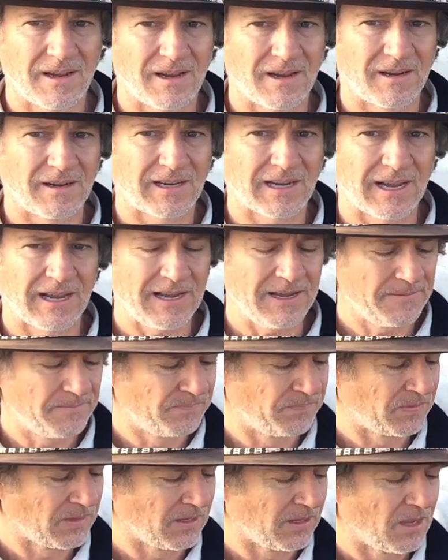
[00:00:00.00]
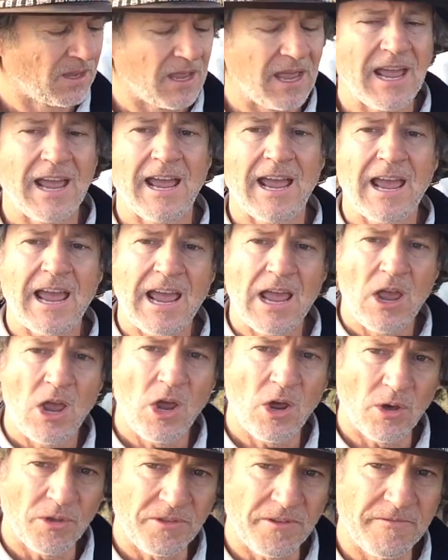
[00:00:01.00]
Okay,
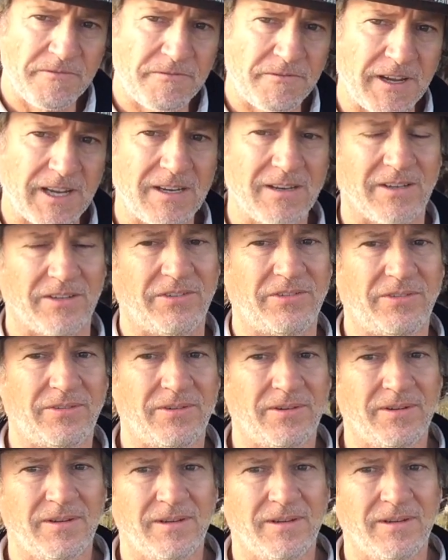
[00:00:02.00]
health and fitness.